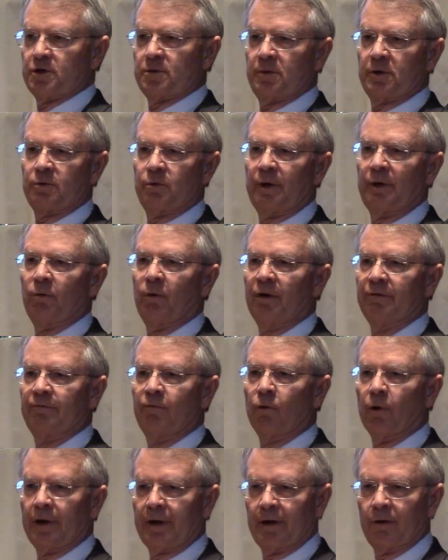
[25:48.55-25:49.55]
between
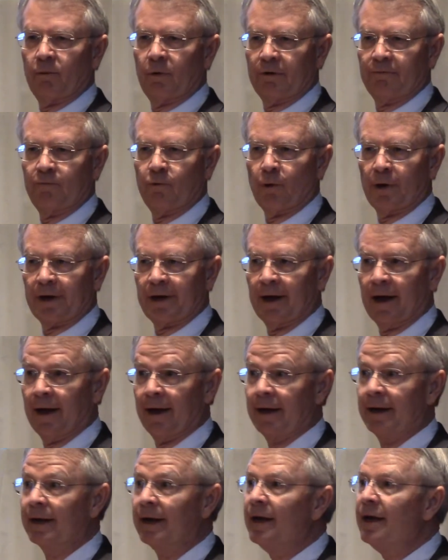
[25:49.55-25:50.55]
140 and
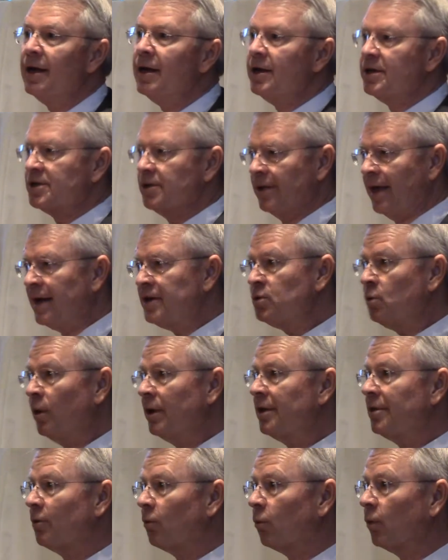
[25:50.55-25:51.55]
149. So that's one
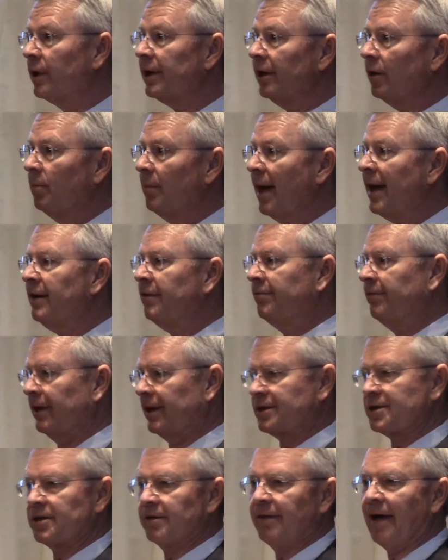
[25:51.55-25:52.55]
of the real
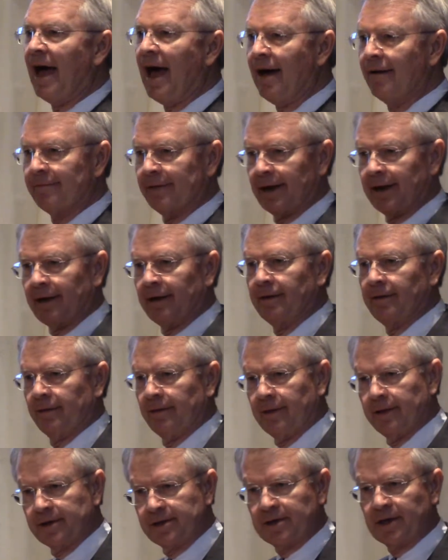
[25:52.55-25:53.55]
benefits of having
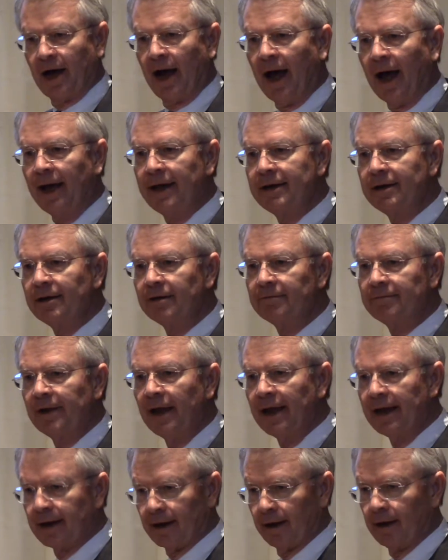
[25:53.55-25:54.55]
this kind of
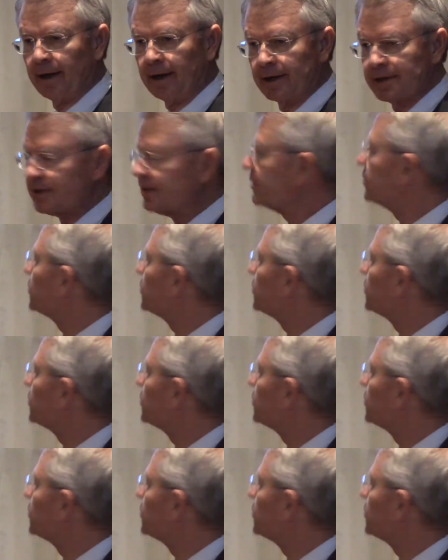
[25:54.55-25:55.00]
data, is that